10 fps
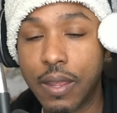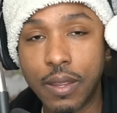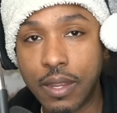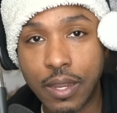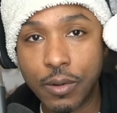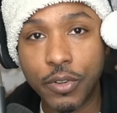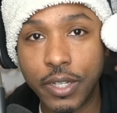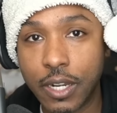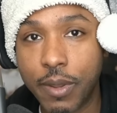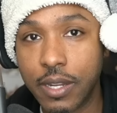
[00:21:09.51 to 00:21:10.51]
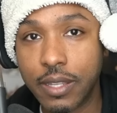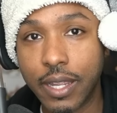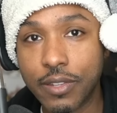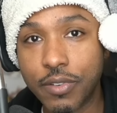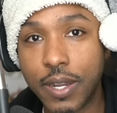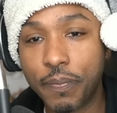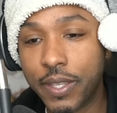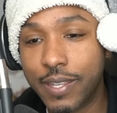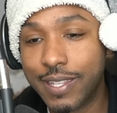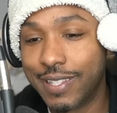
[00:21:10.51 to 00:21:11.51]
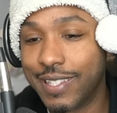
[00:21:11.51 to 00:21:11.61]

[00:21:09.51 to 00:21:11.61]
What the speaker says: I don't really care about anything else, right? Again.